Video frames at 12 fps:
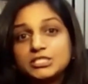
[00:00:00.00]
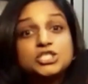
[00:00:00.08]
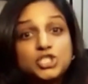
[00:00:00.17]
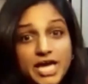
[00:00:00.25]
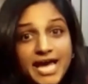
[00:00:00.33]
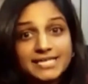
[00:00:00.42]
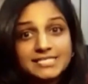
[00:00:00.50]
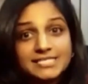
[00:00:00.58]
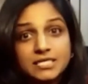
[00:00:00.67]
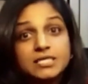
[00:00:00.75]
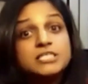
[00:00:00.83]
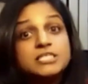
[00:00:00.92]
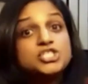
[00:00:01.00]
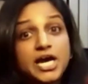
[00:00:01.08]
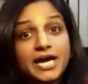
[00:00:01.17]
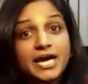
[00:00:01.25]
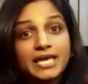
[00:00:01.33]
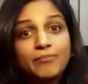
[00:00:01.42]
such as
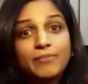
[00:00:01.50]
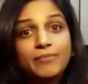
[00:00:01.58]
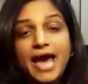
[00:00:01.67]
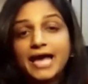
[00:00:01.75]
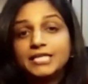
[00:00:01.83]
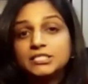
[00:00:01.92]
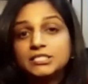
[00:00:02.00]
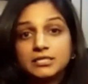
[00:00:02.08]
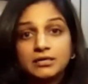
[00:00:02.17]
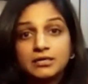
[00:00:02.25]
time and